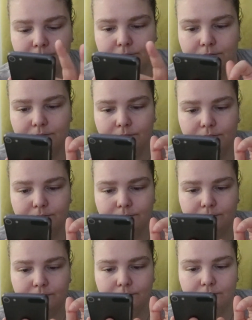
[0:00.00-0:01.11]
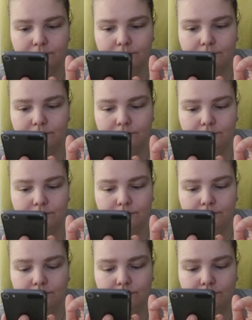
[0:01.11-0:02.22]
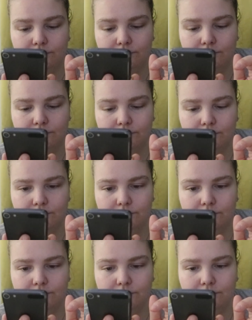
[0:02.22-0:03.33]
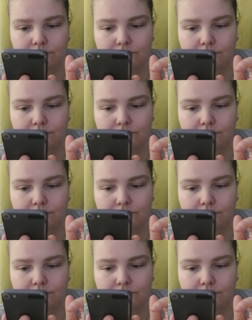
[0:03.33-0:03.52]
No one is speaking in this clip.